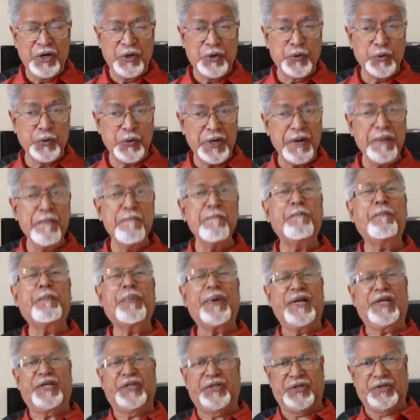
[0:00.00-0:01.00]
to
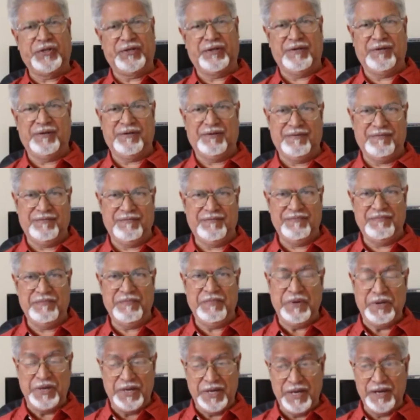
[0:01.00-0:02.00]
impress
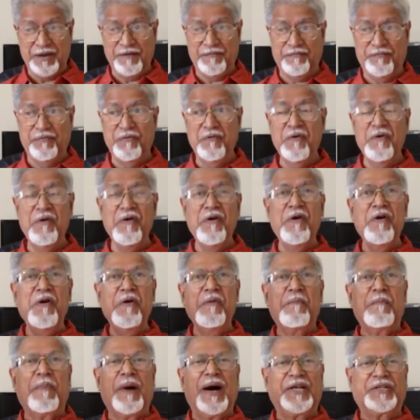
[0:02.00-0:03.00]
a
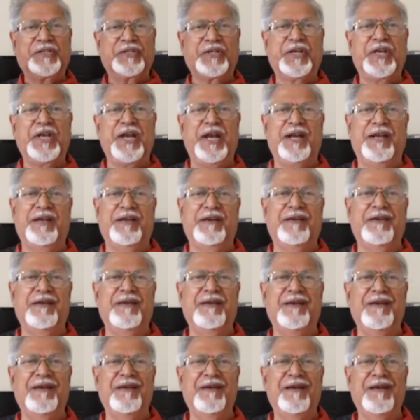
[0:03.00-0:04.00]
full basket
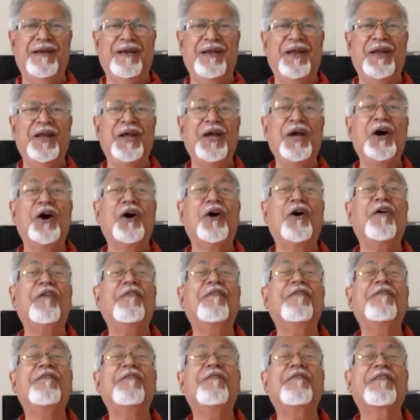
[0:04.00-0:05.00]

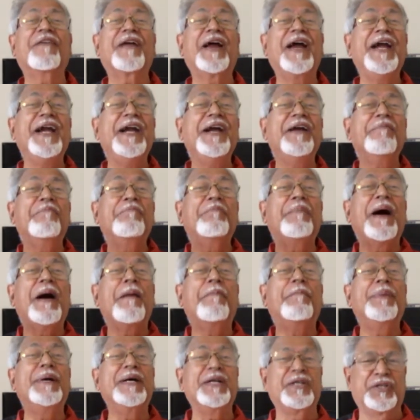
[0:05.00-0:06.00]
of fried
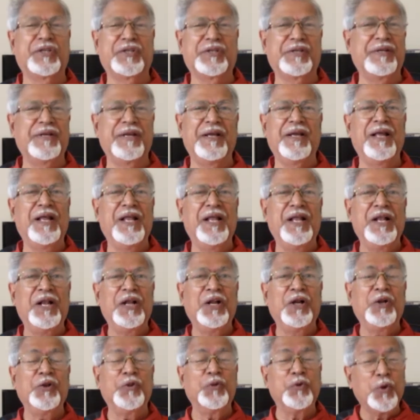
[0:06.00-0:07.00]
papads.
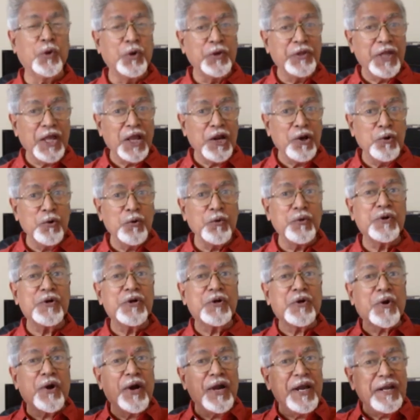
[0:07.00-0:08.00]
Though they look
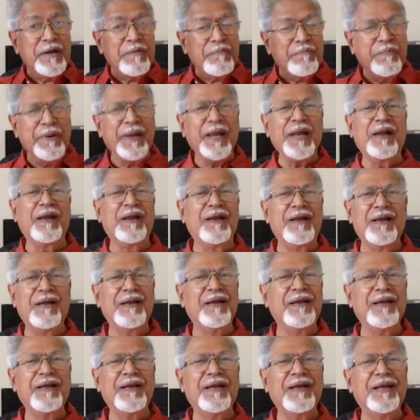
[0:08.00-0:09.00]
quite big,
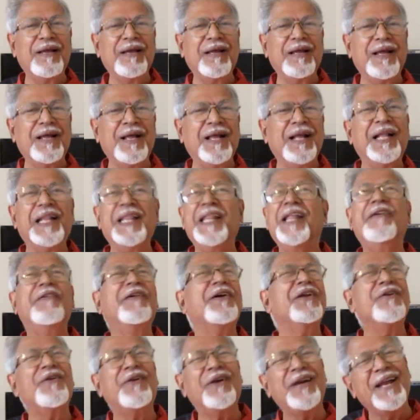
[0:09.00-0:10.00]
they
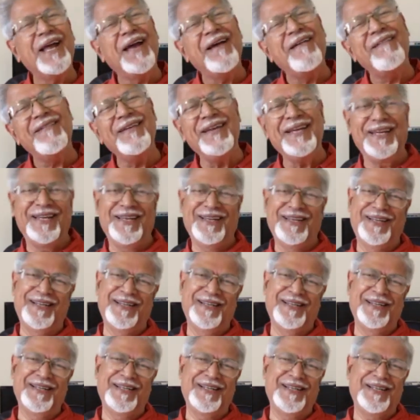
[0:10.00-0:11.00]
are not heavy.
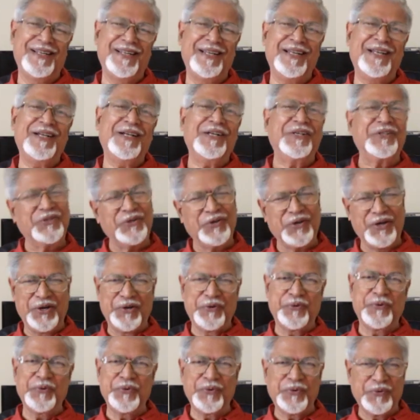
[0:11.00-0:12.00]
So I
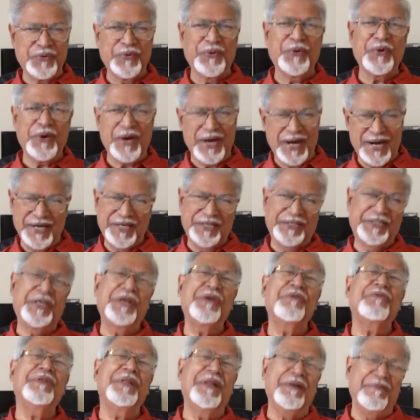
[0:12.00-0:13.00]
could go and
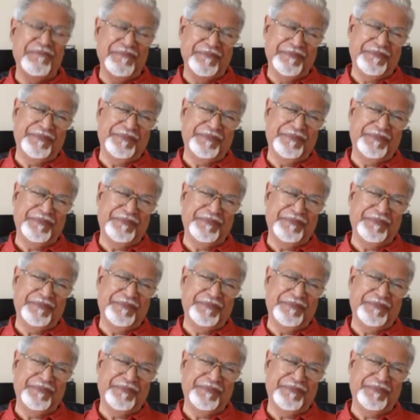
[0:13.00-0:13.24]
serve them.